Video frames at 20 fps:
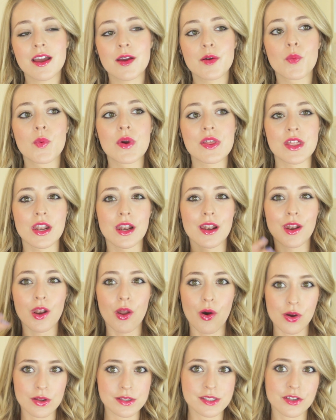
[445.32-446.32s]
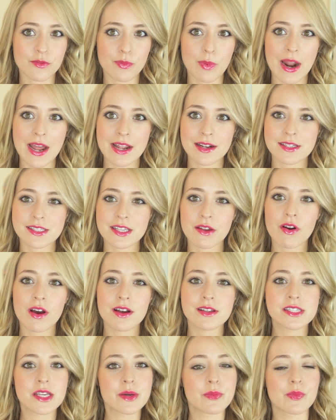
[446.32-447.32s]
With a lot of brands. There
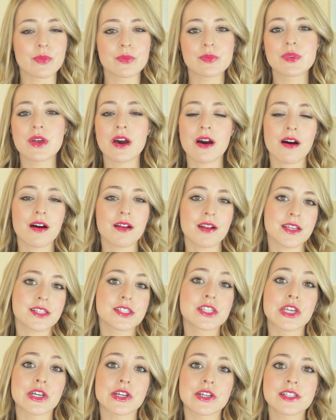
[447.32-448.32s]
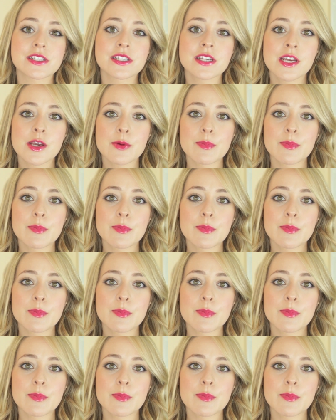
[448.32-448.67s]
are some that aren't as good,